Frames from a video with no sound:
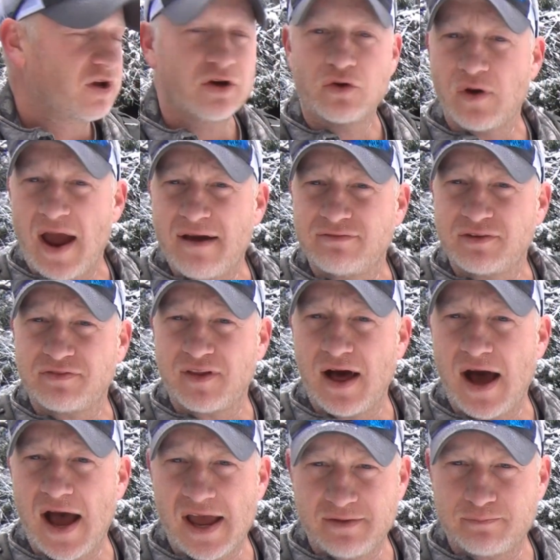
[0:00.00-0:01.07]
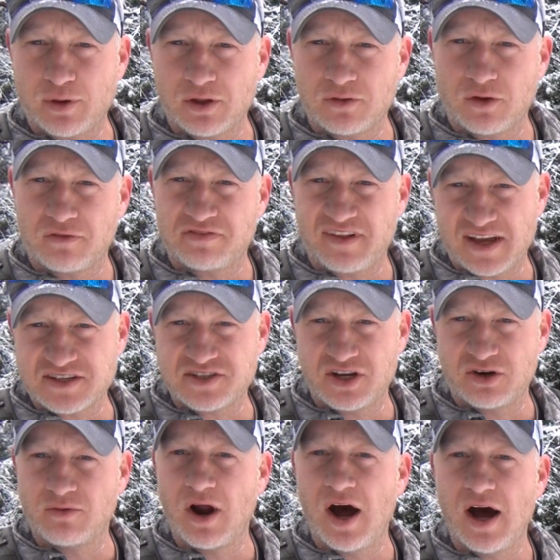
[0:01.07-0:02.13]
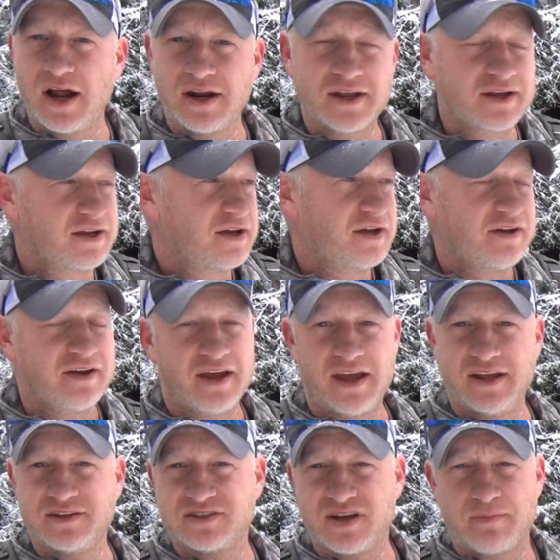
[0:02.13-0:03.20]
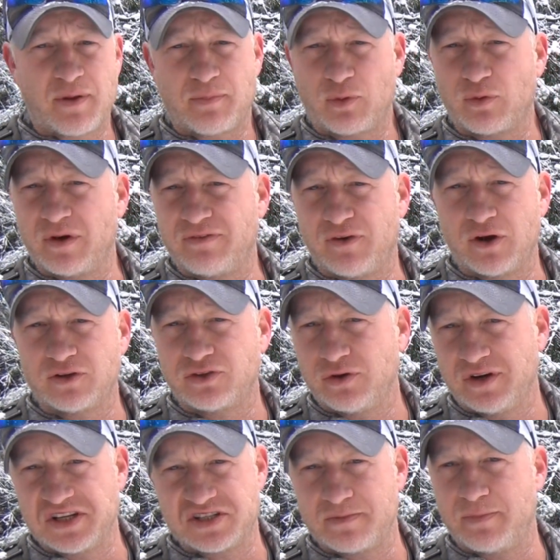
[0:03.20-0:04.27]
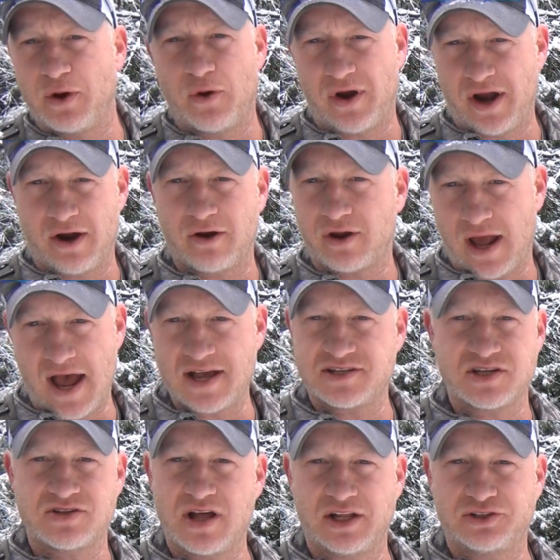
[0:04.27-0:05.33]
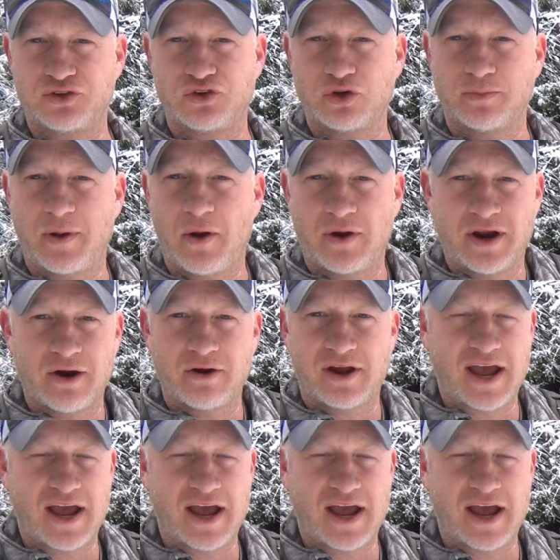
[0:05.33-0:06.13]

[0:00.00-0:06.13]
grab the fly, put a little flex in a rod, and some people refer to it as a bow and arrow cast. It's not the true bow and arrow